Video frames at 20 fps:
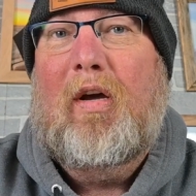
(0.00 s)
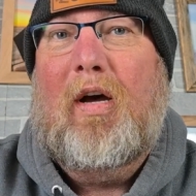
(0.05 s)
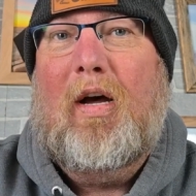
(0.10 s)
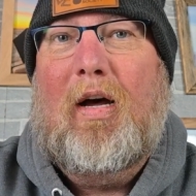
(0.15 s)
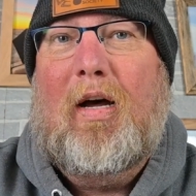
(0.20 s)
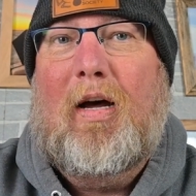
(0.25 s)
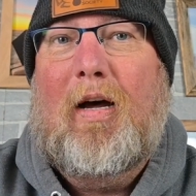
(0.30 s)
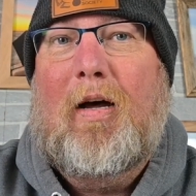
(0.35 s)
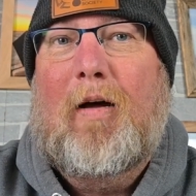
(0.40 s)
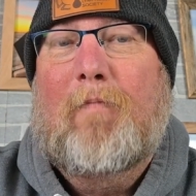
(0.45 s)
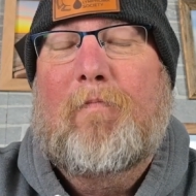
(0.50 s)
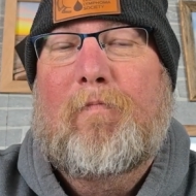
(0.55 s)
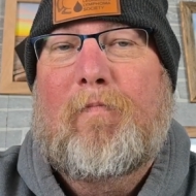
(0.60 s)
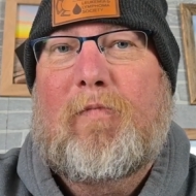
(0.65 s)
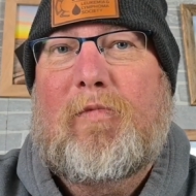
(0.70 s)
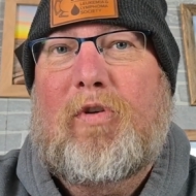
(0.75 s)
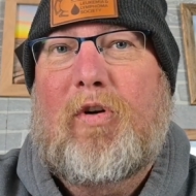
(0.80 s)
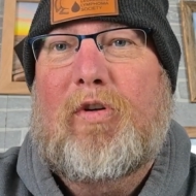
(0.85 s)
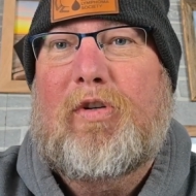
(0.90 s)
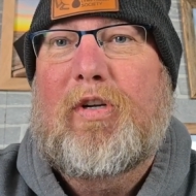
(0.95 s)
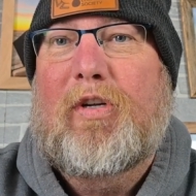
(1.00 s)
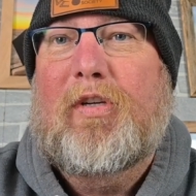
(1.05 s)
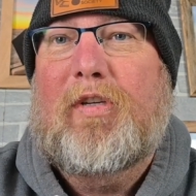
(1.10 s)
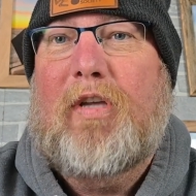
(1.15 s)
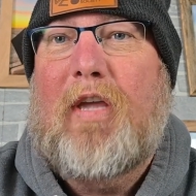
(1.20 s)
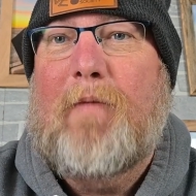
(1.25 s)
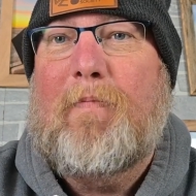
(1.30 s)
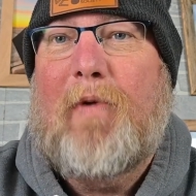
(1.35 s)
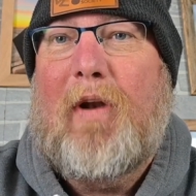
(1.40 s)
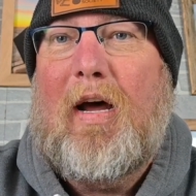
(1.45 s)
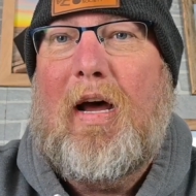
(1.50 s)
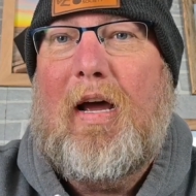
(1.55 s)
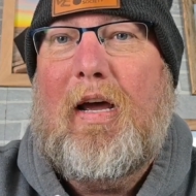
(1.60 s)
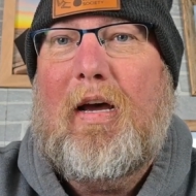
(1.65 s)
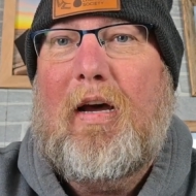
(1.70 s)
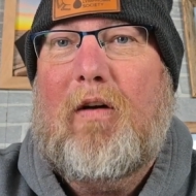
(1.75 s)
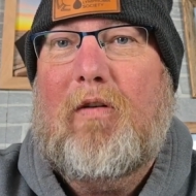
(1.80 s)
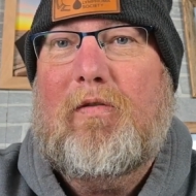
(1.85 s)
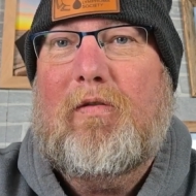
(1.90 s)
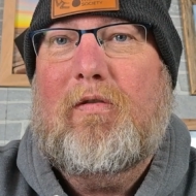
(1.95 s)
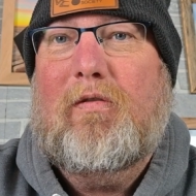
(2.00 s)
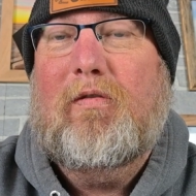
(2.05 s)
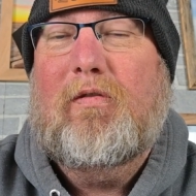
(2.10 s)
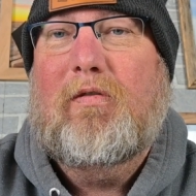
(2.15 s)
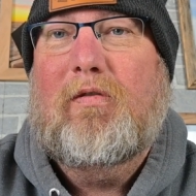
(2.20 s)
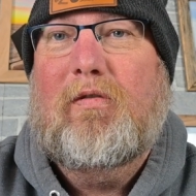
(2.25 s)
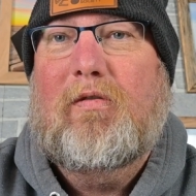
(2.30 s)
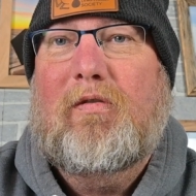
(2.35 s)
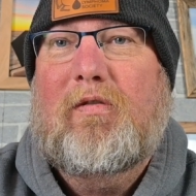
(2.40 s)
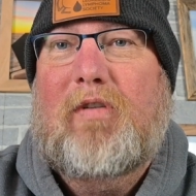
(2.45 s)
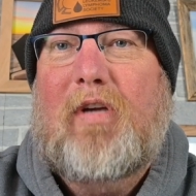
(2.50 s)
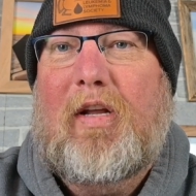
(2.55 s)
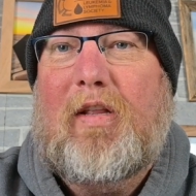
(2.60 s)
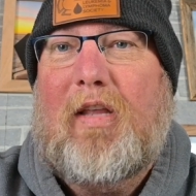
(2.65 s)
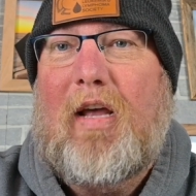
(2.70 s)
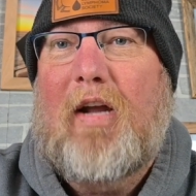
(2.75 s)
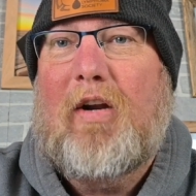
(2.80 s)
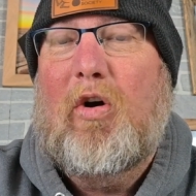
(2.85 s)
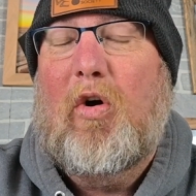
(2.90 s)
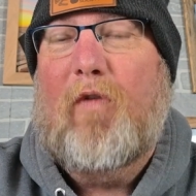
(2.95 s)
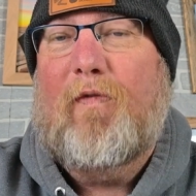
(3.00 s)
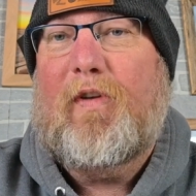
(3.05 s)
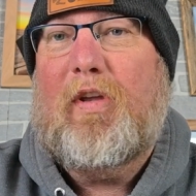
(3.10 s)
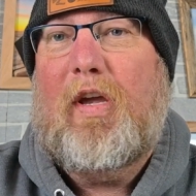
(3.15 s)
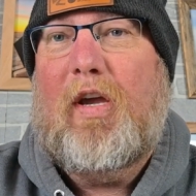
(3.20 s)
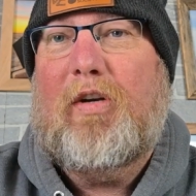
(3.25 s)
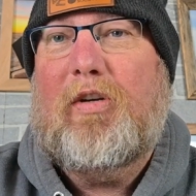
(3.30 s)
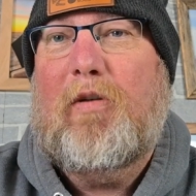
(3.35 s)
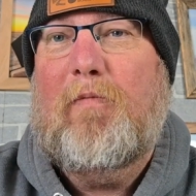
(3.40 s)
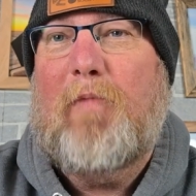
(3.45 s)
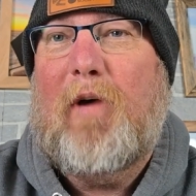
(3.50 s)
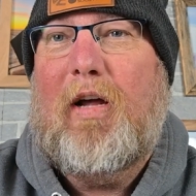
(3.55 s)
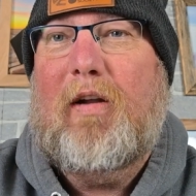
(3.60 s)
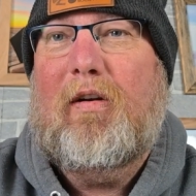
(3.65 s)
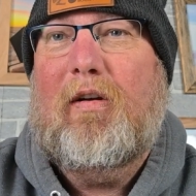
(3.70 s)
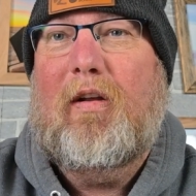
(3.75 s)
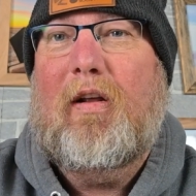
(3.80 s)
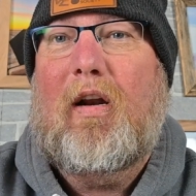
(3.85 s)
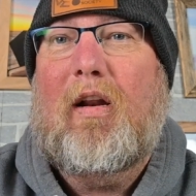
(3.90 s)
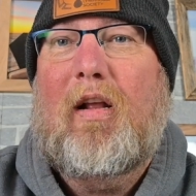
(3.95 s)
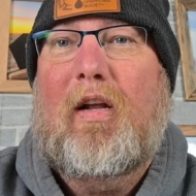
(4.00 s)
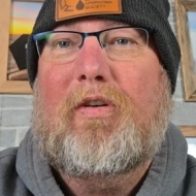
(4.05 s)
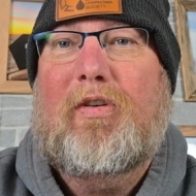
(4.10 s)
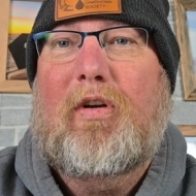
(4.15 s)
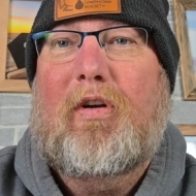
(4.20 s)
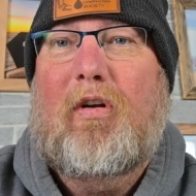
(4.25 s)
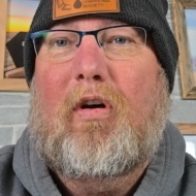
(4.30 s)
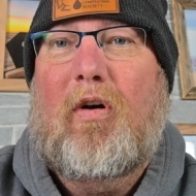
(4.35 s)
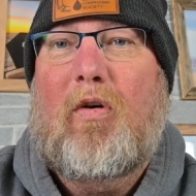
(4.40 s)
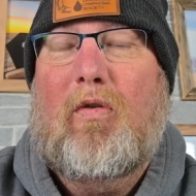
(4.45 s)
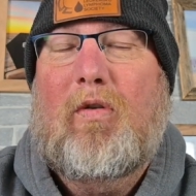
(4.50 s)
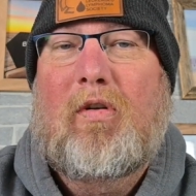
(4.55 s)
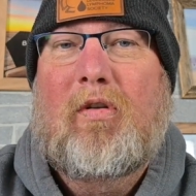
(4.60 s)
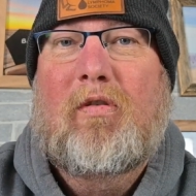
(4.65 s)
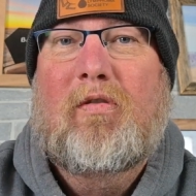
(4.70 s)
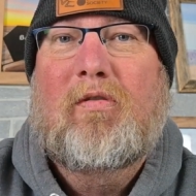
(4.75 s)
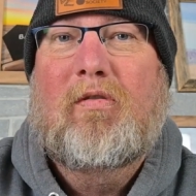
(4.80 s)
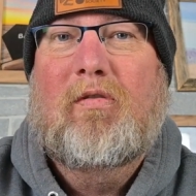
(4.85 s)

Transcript: So just keep an eye out. Hit that notification button and let you know.